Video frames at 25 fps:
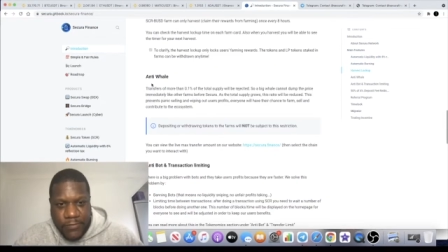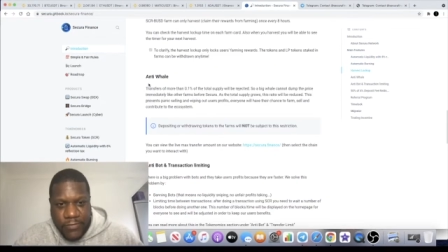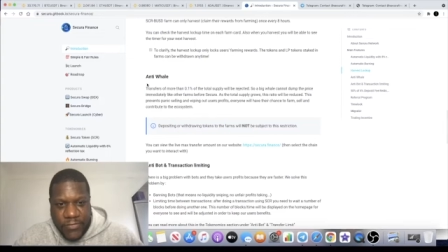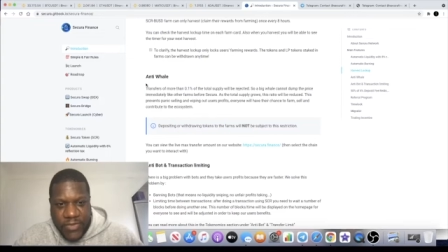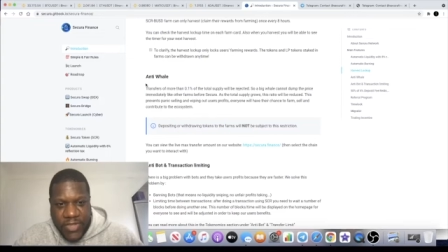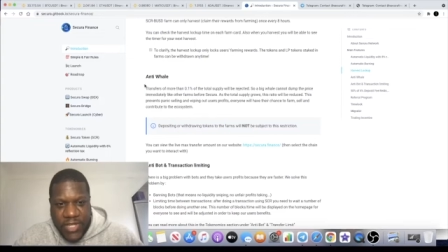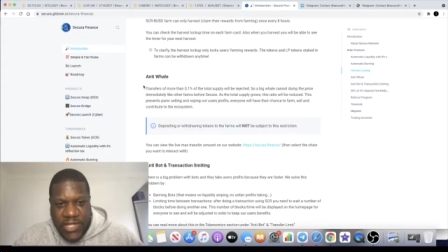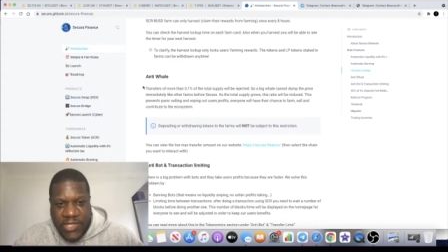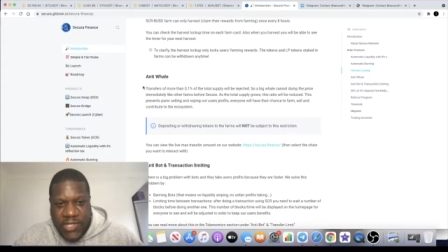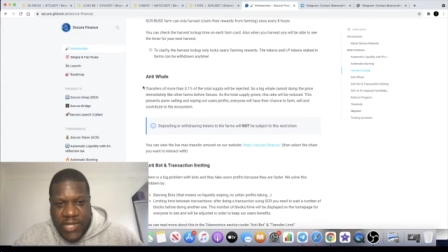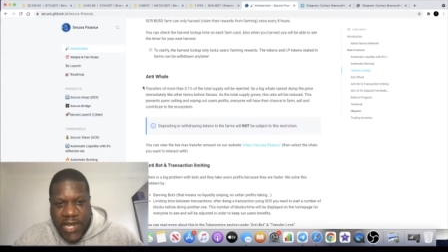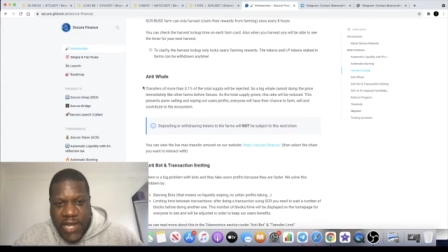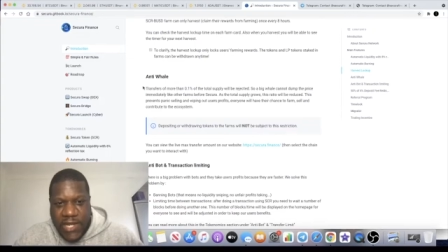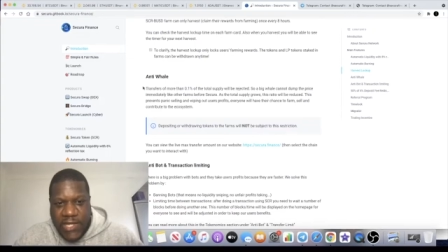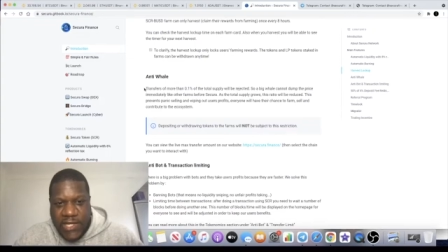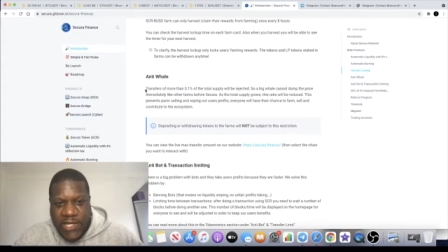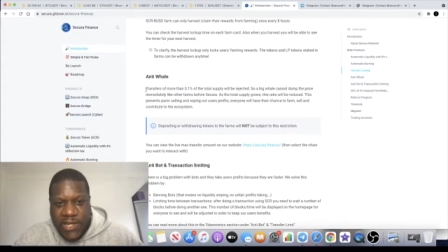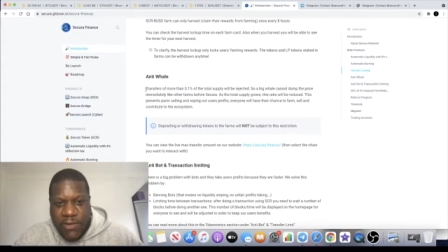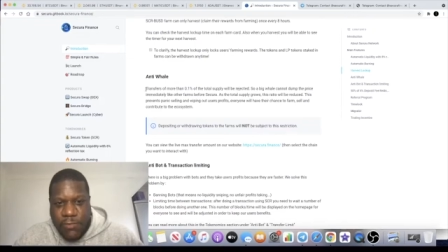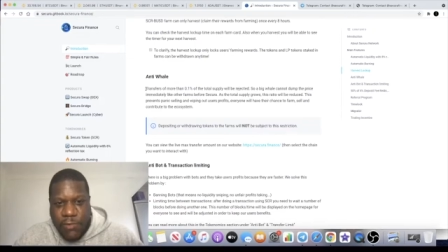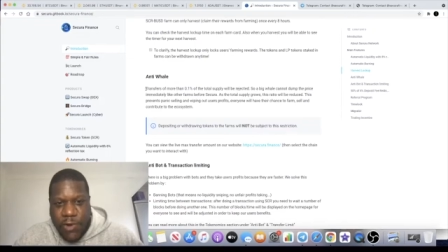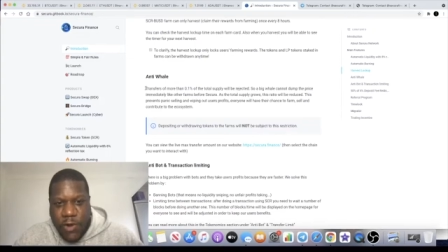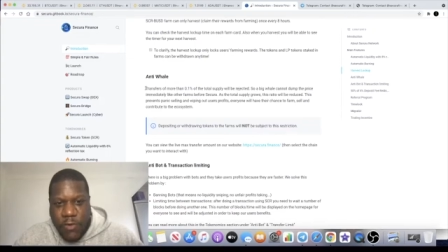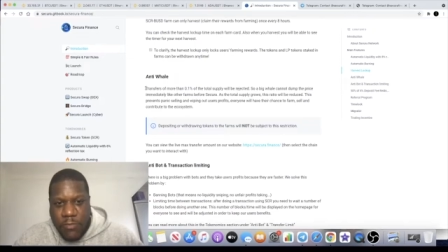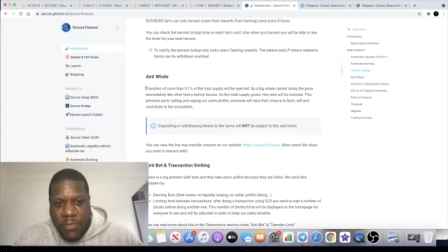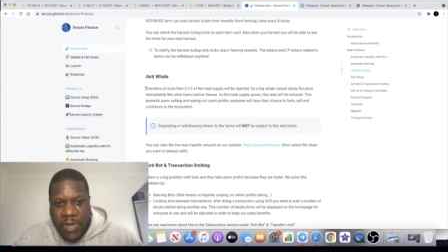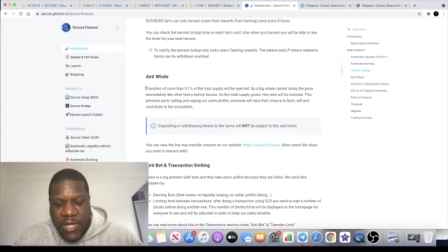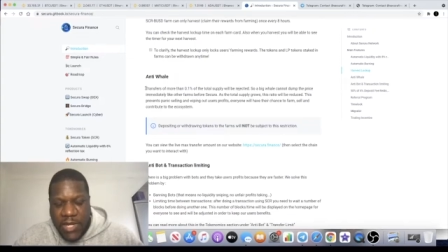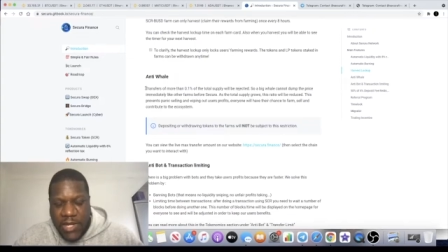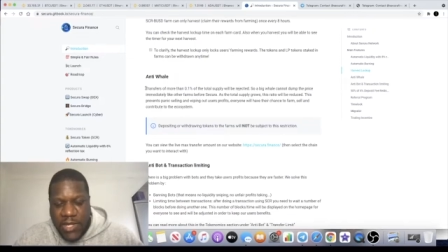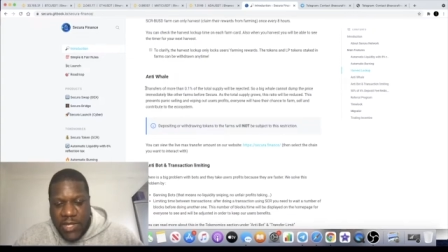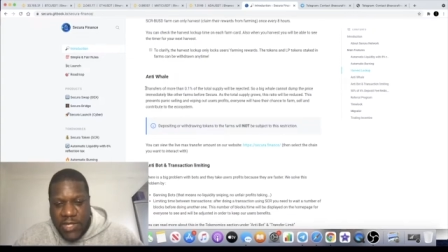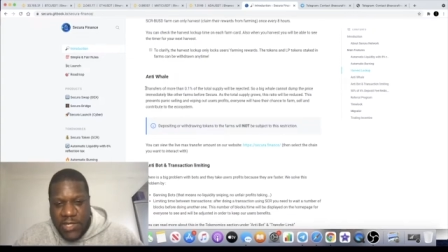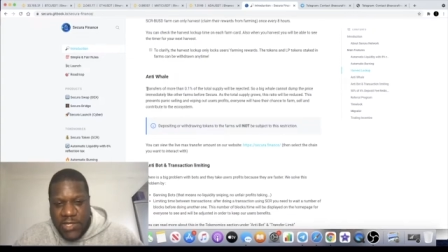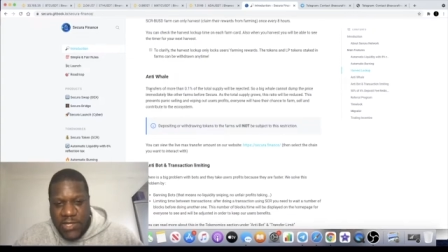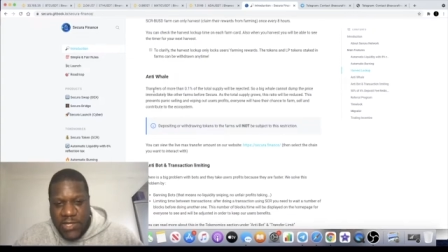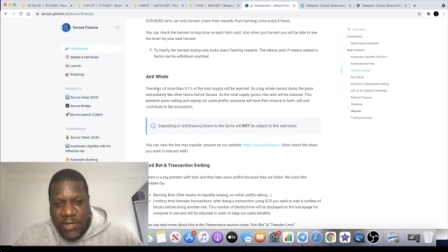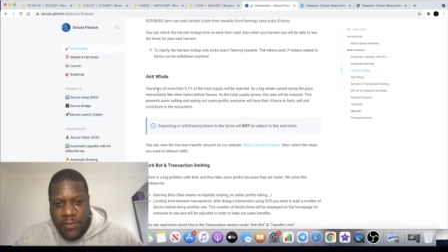This anti-whale
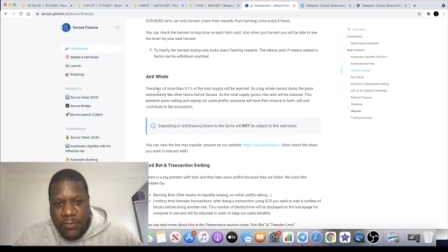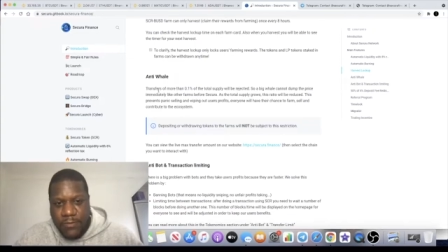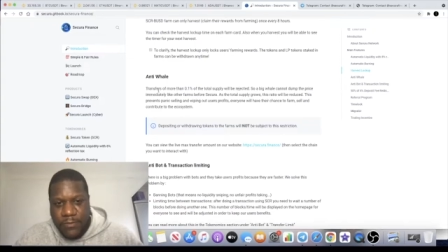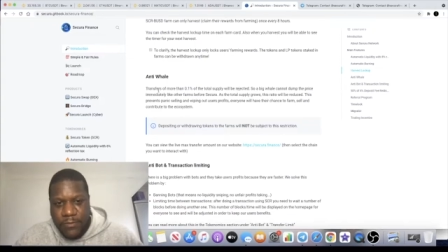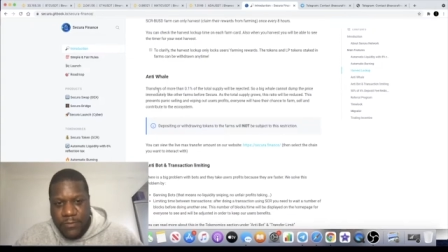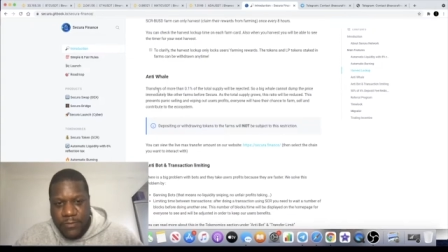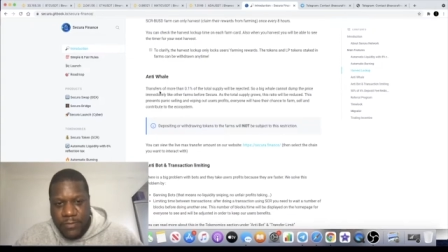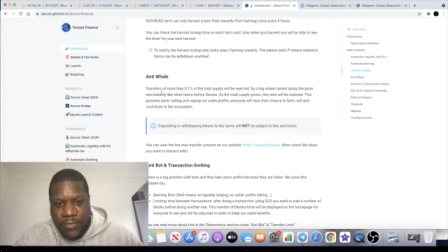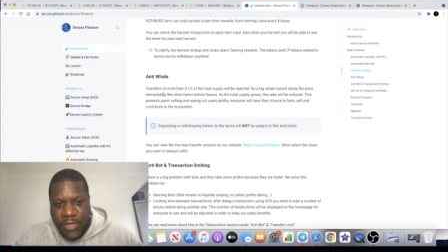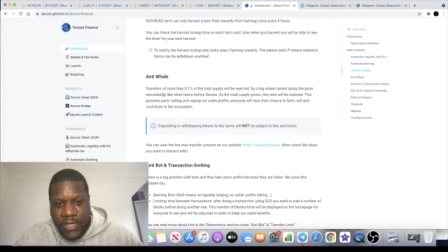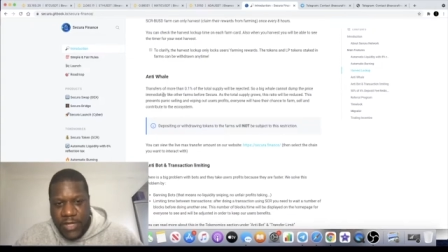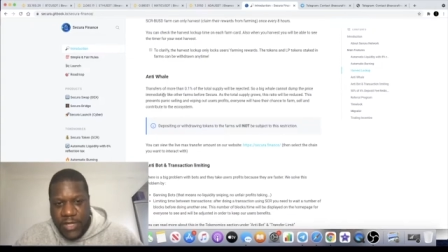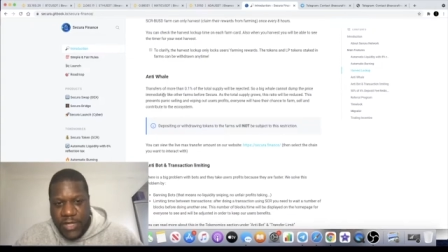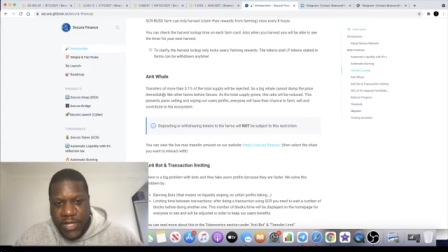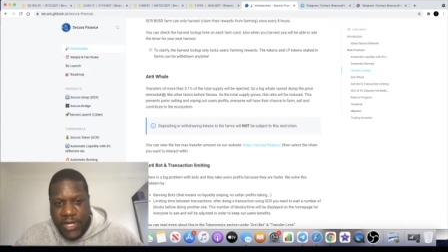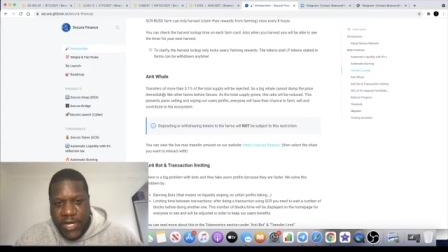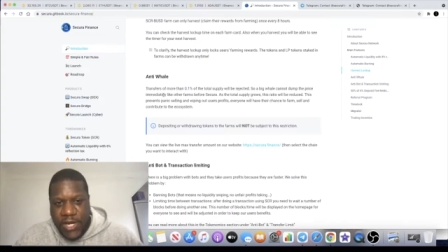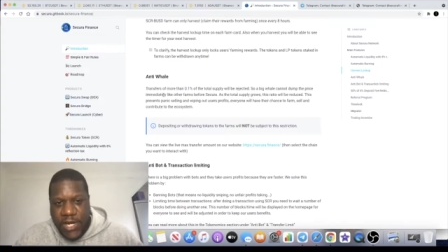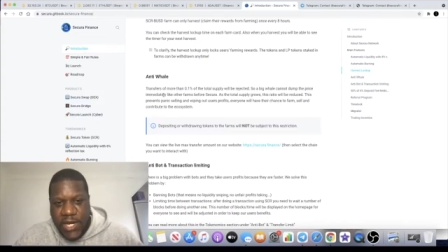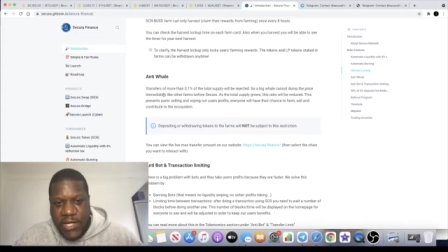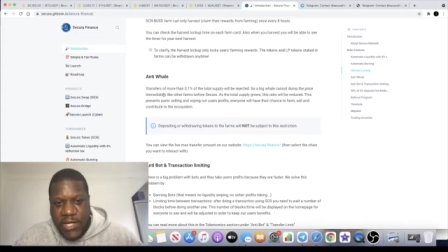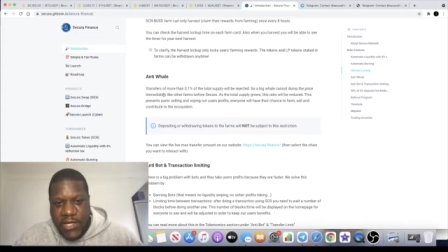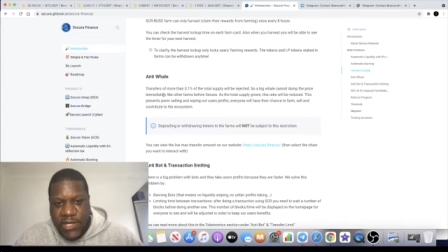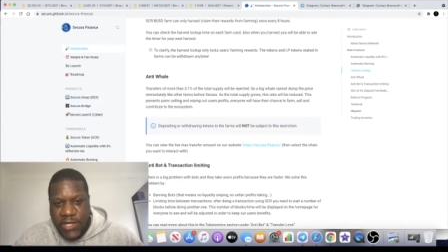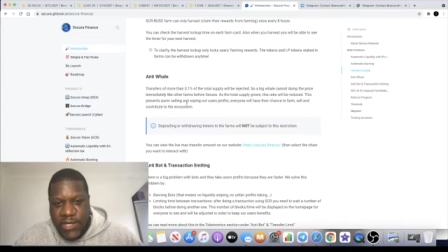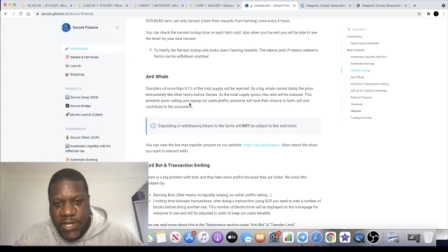mechanism is